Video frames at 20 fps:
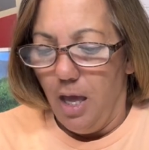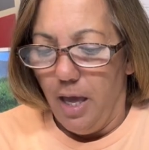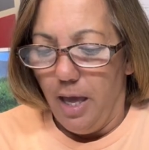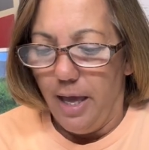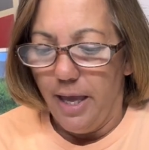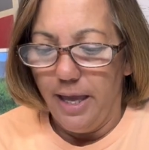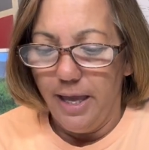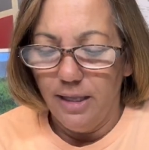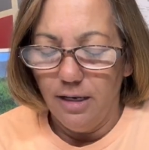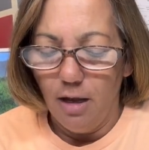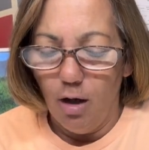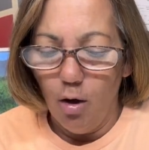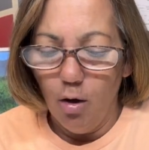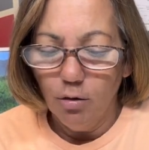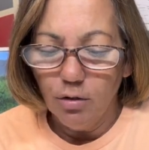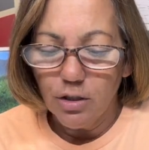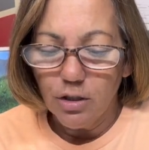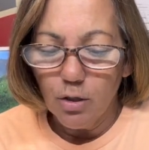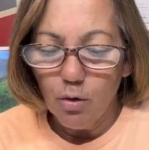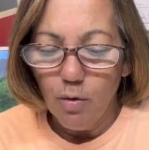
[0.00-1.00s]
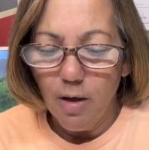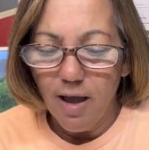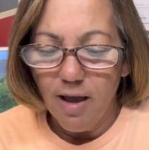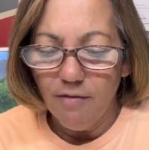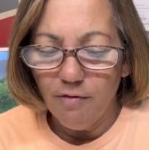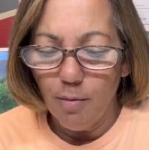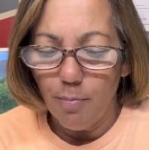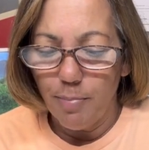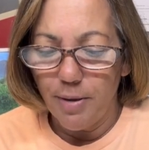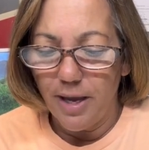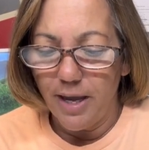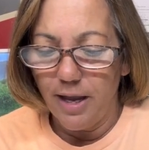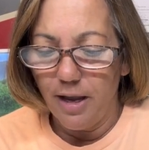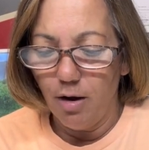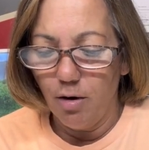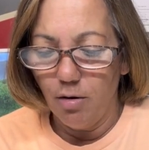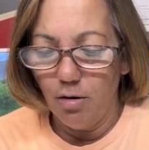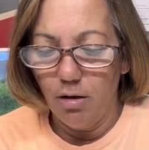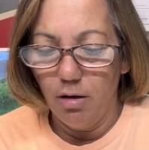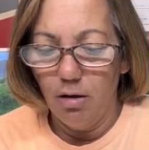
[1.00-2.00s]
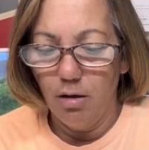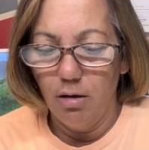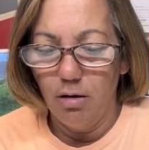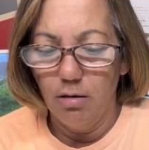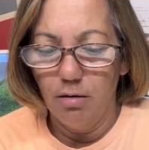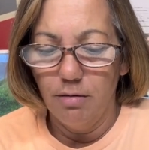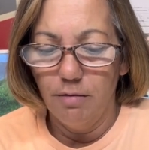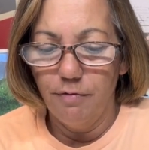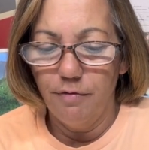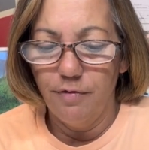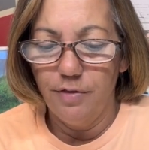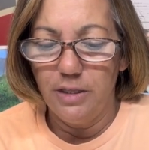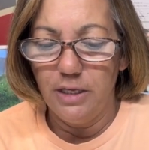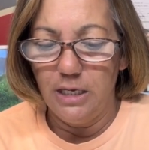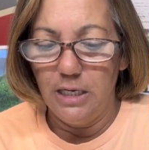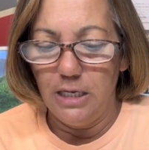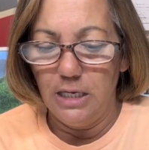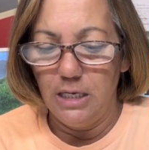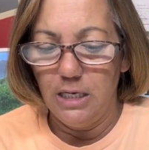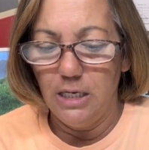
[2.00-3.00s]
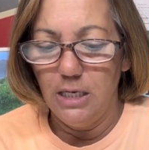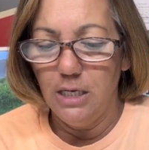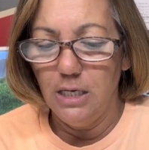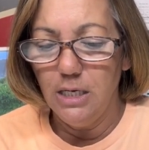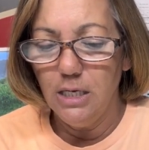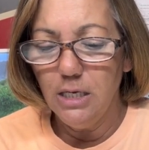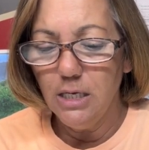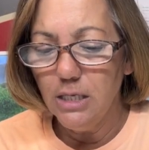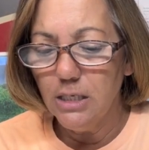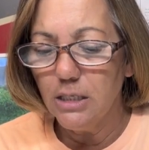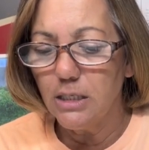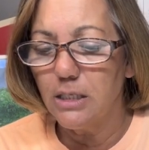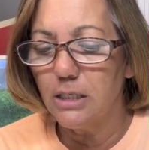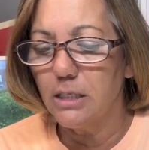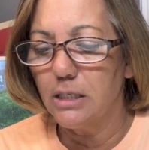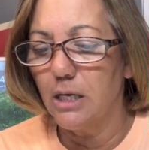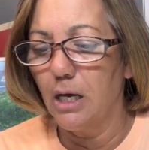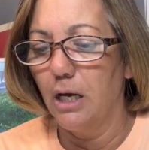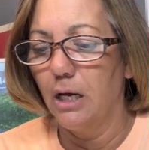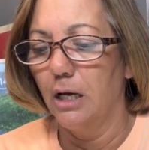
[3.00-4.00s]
And I also have a pair of these.